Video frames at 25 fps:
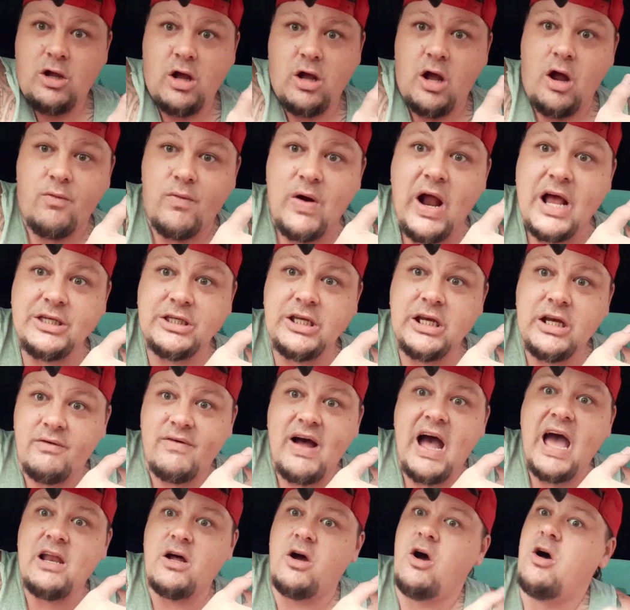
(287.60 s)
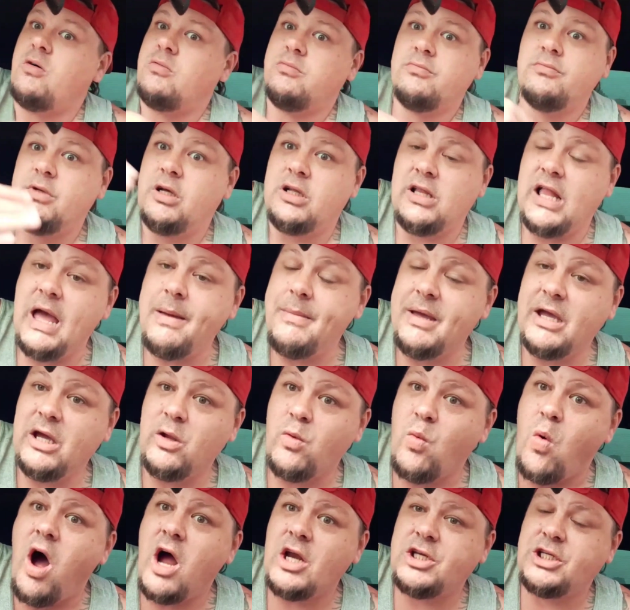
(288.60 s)
resident of Idaho, claiming in
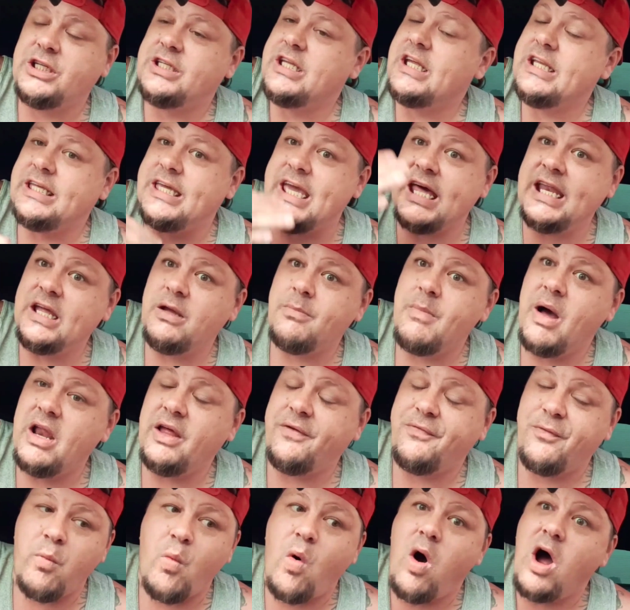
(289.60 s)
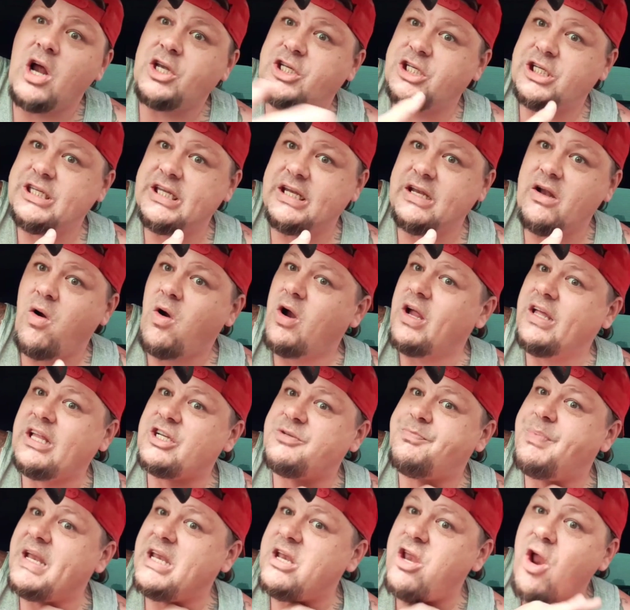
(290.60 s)
Washington, getting money from Washington and Oregon. There's
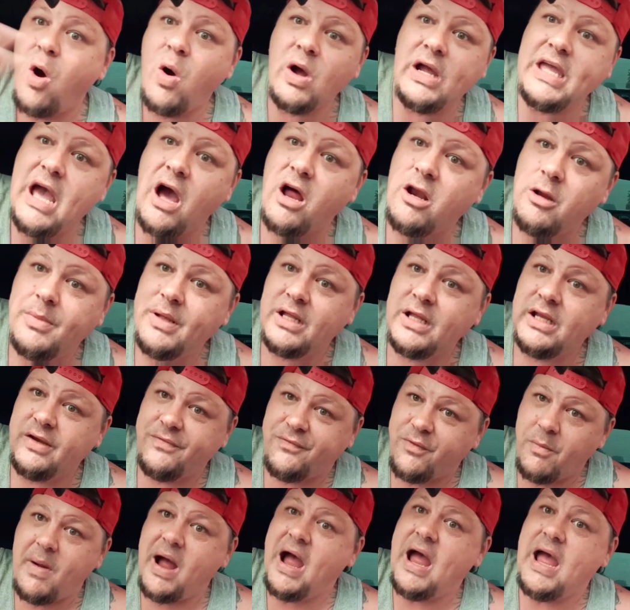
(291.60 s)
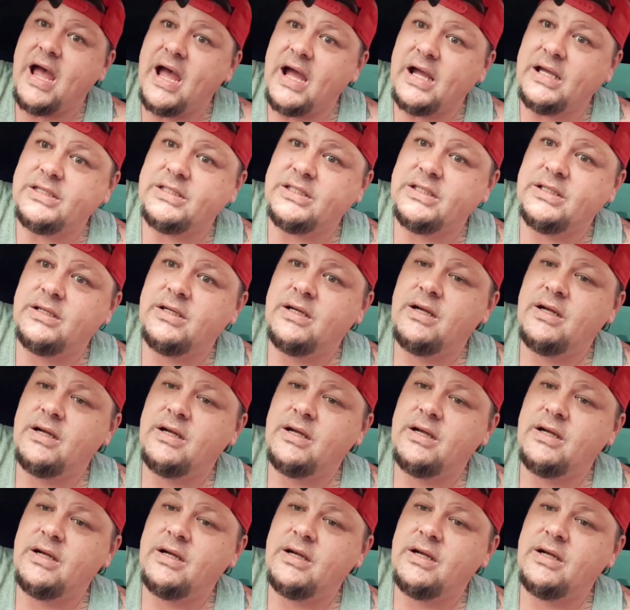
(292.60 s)
been no accountability for my ex.